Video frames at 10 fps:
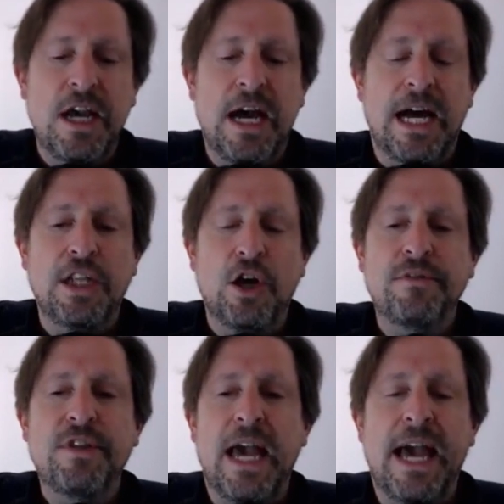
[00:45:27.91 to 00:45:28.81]
a lot
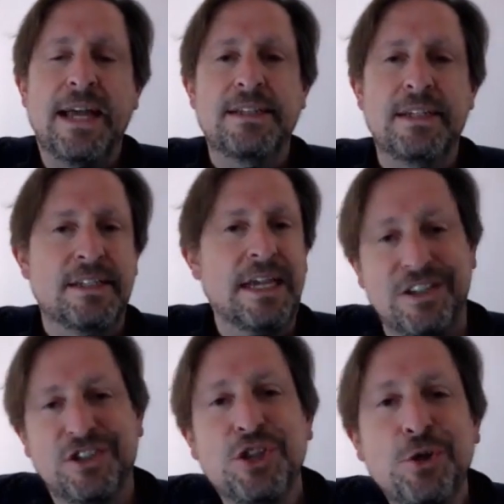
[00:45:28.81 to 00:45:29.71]
of the
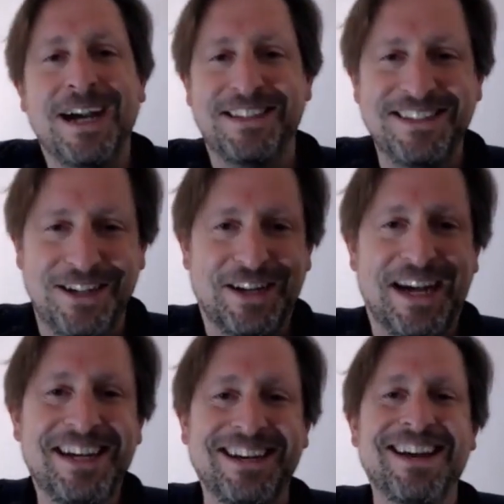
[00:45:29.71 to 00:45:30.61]
anti-Jew haters,
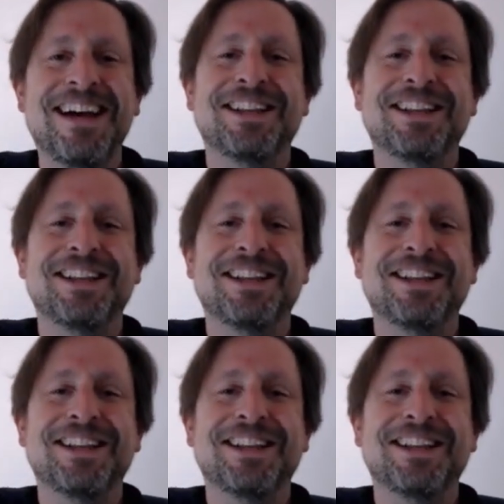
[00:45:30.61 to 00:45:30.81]
okay,